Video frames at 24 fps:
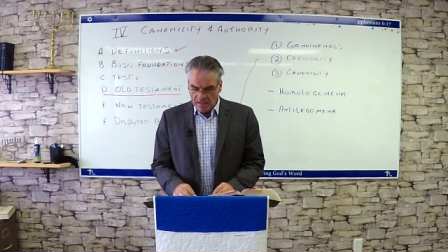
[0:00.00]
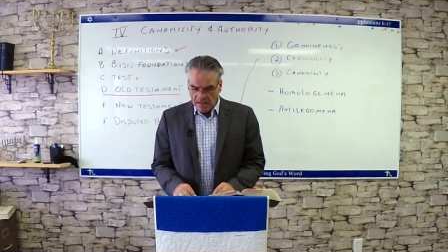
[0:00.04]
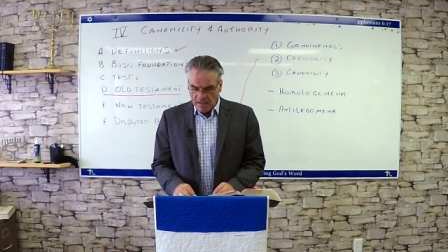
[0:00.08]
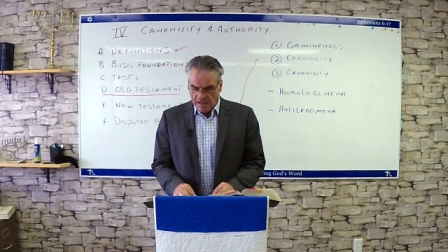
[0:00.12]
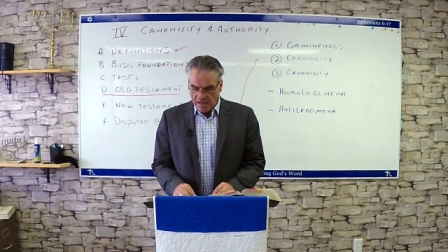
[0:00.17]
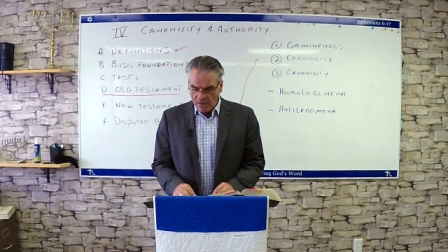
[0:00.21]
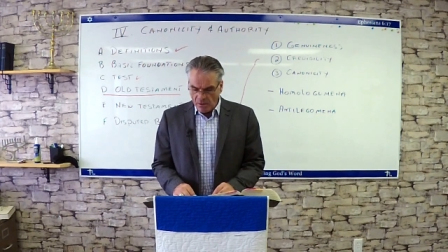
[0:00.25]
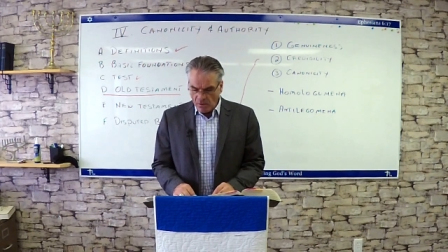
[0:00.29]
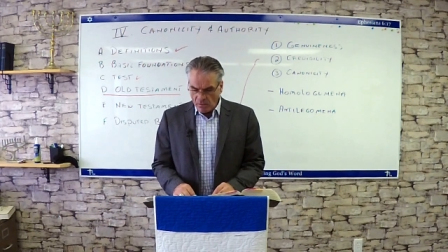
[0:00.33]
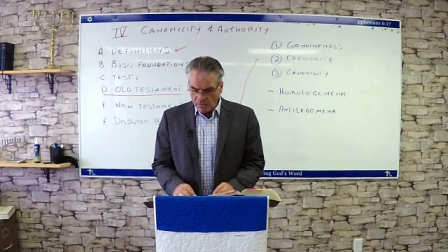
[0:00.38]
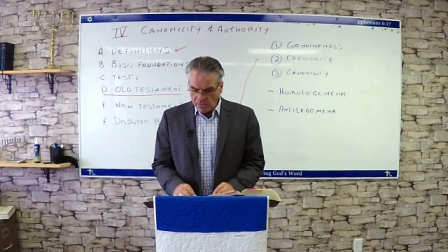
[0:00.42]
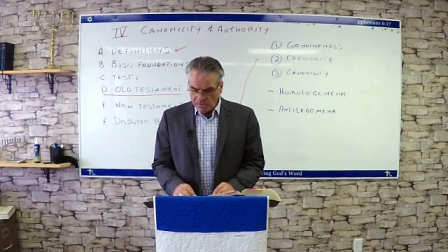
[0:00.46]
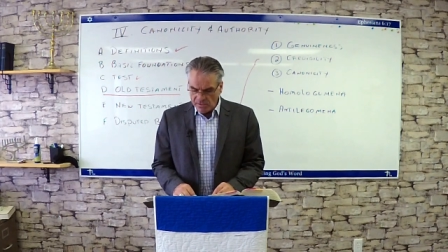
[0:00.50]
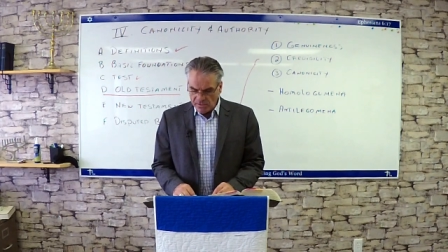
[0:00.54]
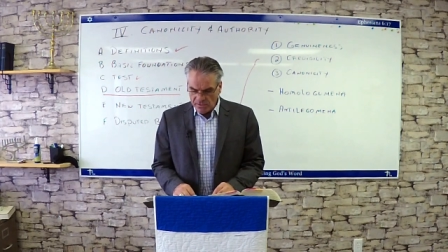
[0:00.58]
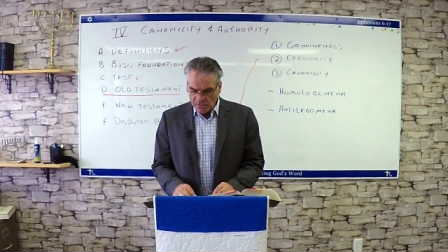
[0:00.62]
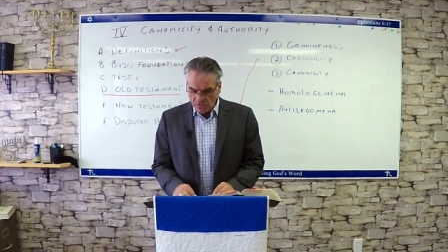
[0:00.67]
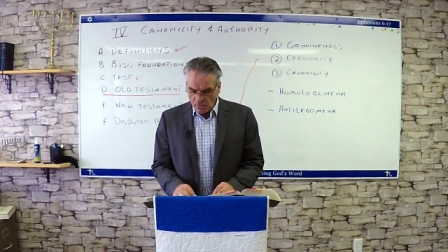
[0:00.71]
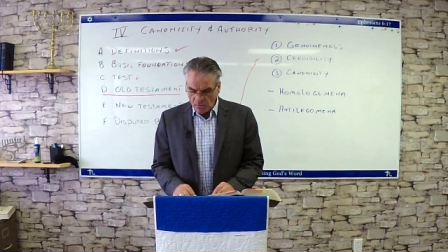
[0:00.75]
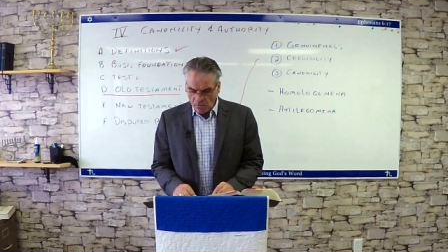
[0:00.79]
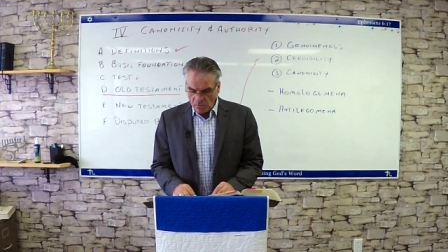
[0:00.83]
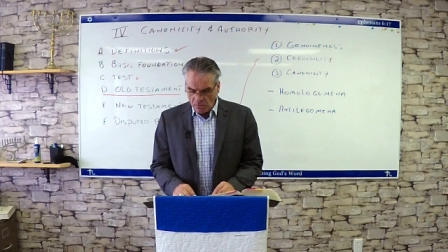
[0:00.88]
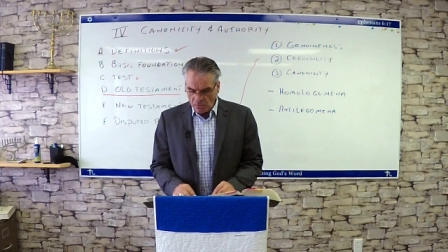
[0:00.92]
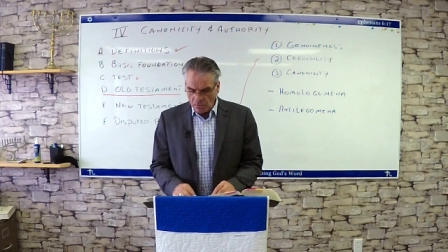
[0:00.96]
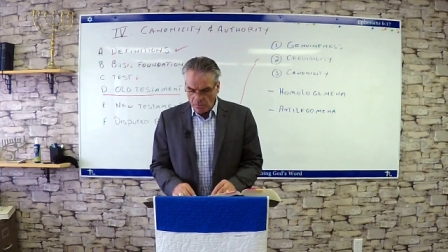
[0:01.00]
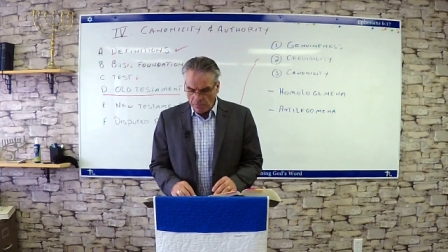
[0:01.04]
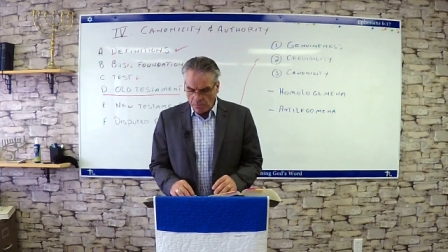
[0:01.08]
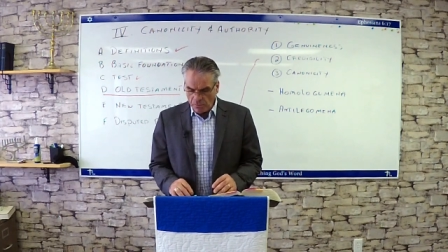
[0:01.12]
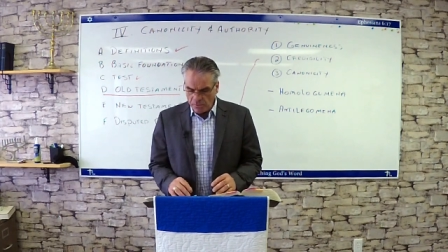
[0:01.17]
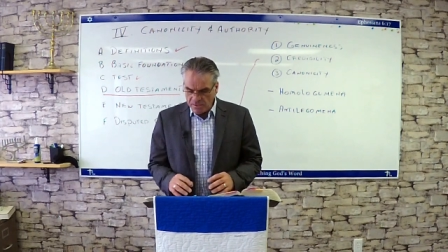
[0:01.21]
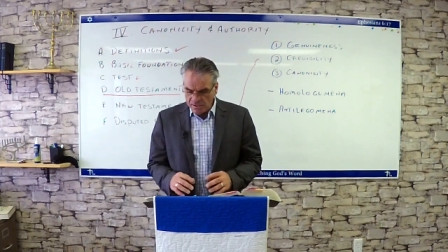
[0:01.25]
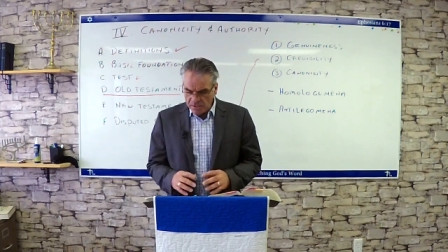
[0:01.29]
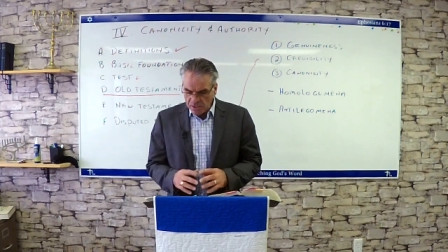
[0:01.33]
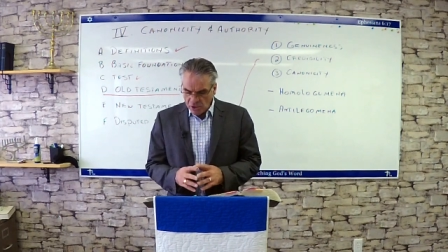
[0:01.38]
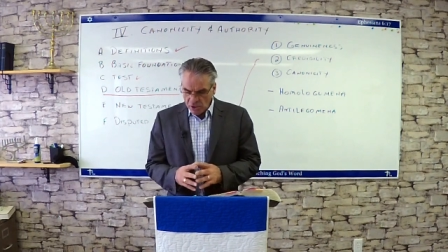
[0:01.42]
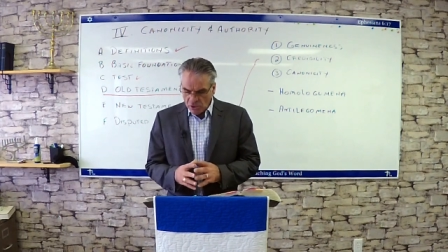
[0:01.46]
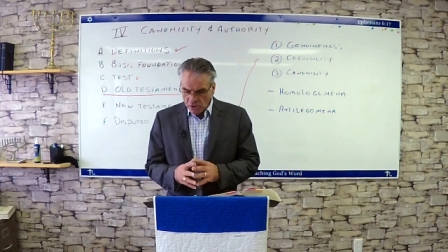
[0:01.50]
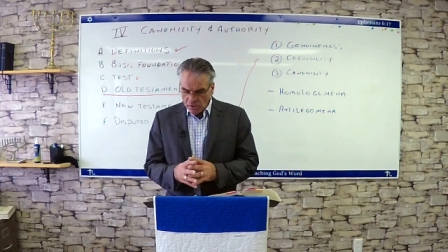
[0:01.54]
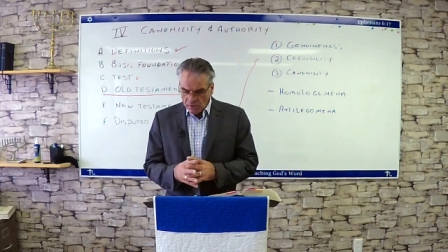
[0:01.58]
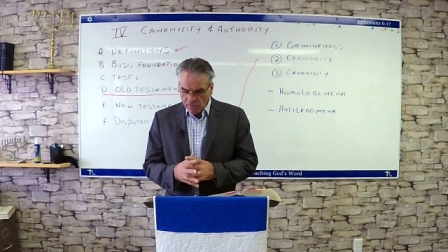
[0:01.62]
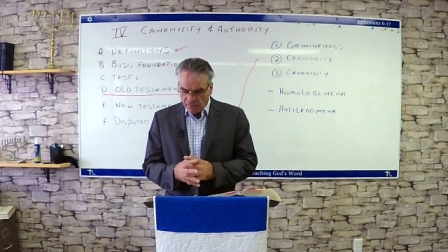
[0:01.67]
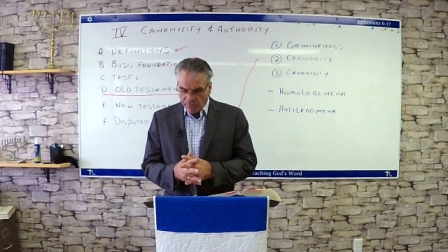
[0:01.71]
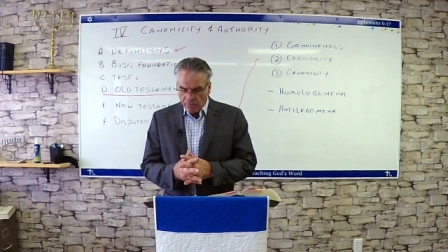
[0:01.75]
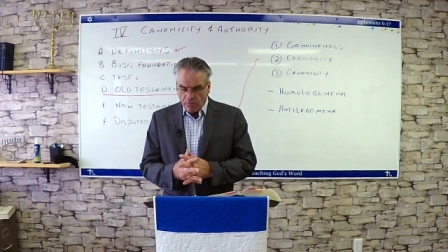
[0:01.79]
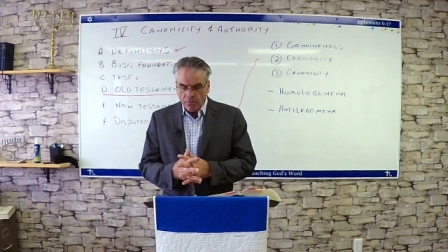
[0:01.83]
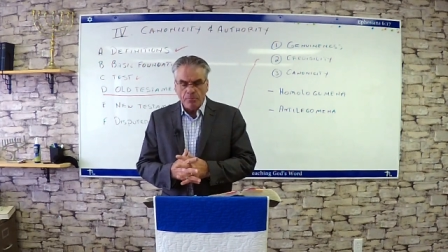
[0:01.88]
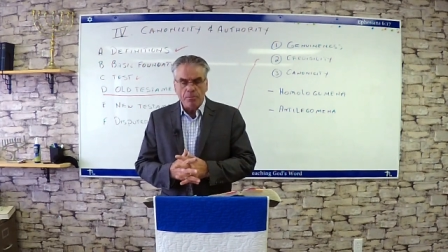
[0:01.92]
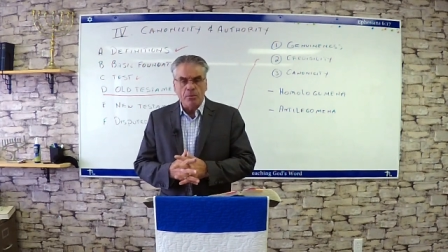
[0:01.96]
and also the position
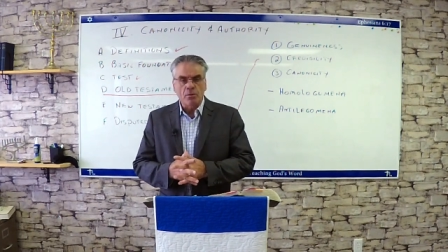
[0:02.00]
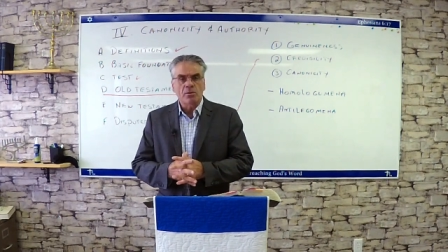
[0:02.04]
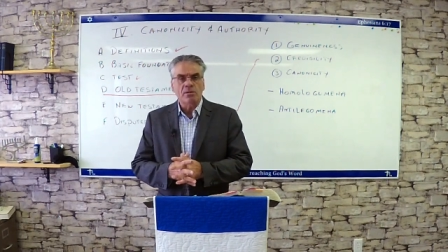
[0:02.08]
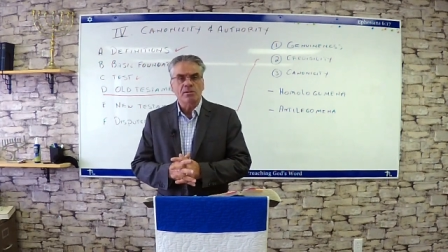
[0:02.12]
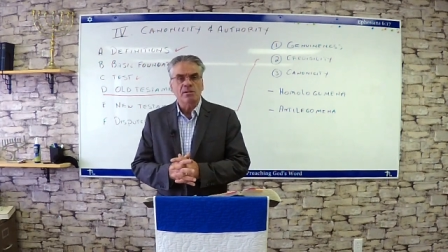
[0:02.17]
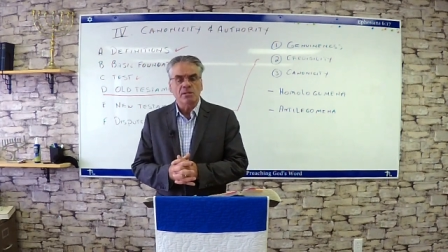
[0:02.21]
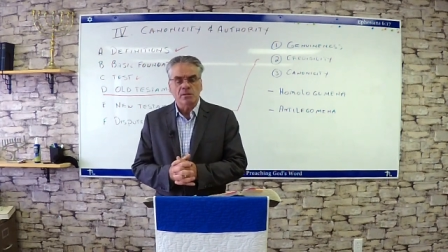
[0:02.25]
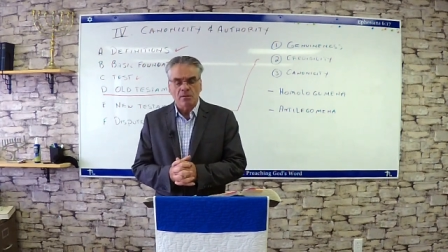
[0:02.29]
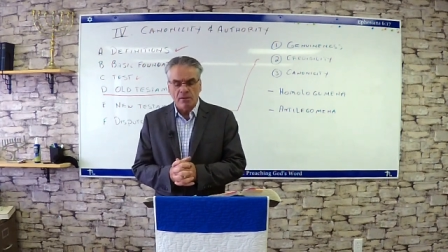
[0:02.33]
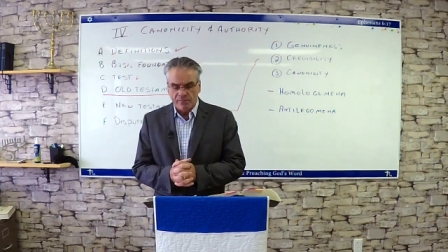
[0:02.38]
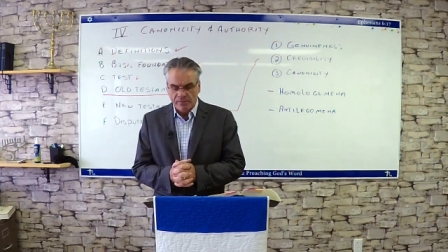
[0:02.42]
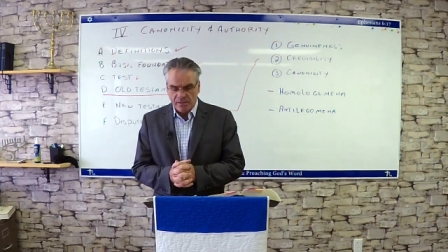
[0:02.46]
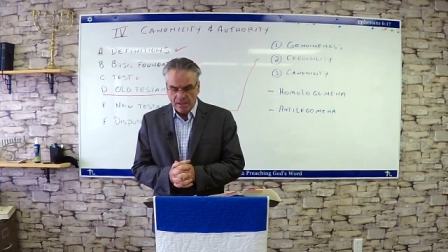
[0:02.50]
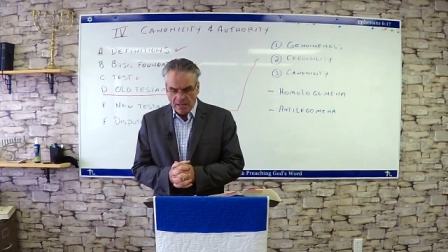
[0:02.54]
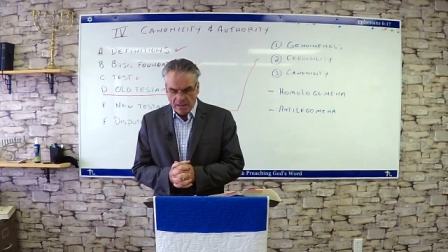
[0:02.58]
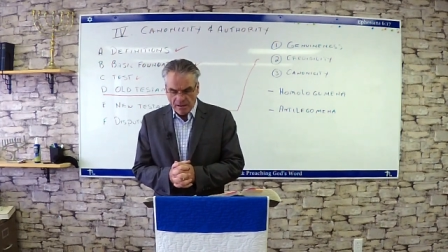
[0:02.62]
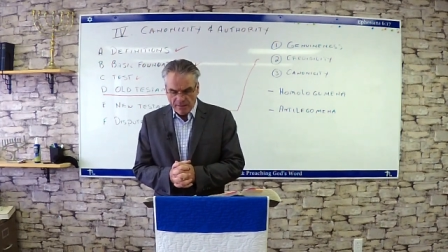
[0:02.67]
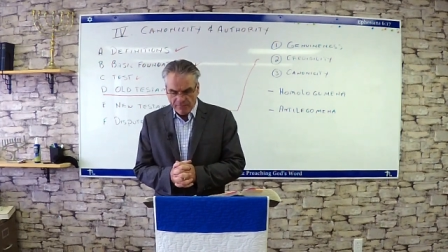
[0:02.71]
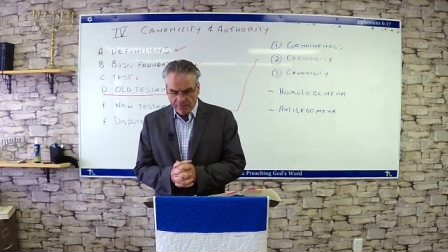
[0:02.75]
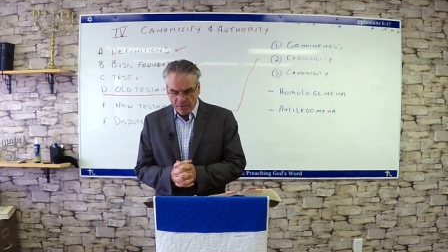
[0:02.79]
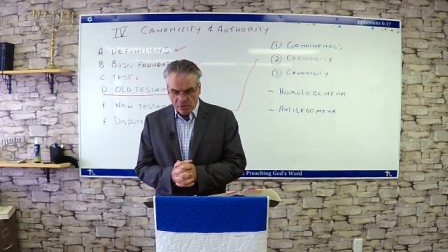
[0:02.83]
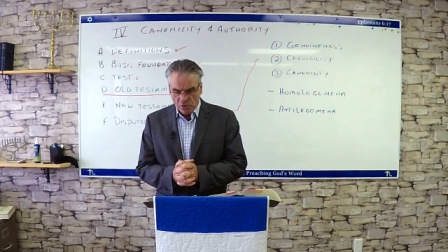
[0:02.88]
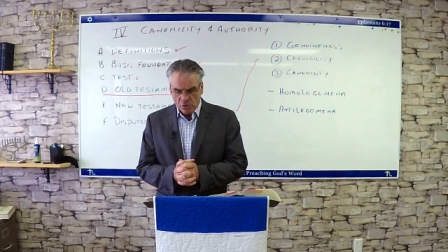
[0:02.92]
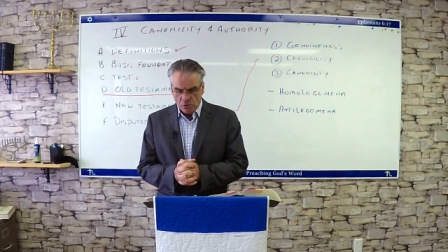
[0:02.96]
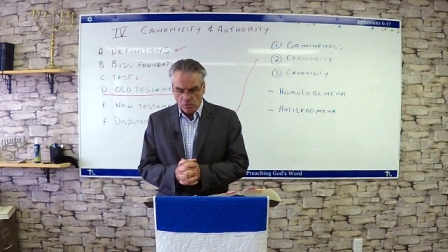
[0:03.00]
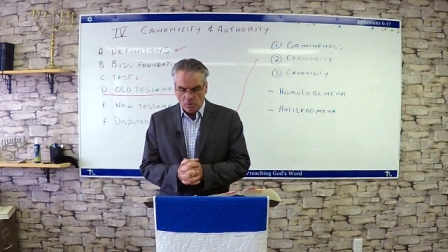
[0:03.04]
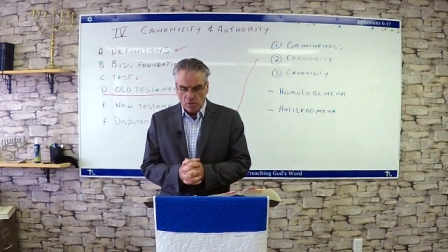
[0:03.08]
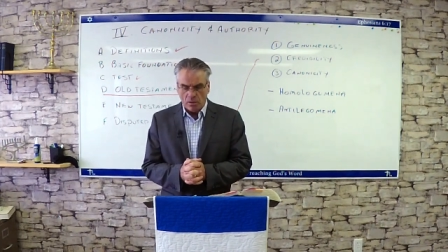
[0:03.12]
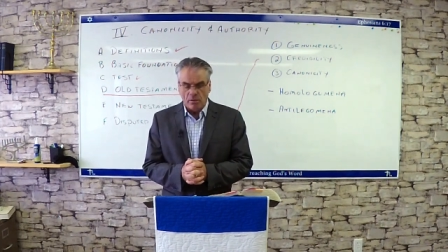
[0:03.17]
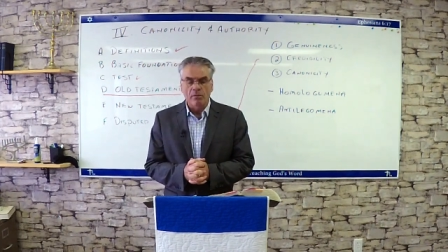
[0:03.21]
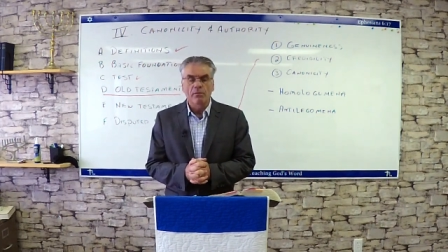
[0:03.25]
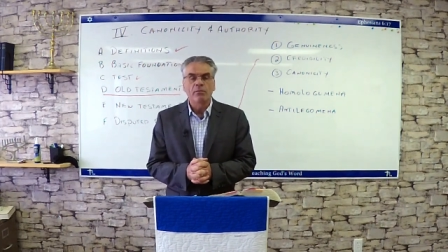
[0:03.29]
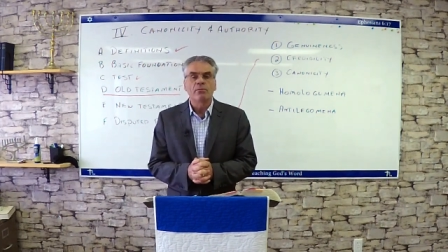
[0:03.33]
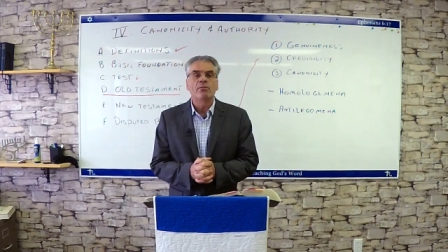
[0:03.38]
of the person of the individual.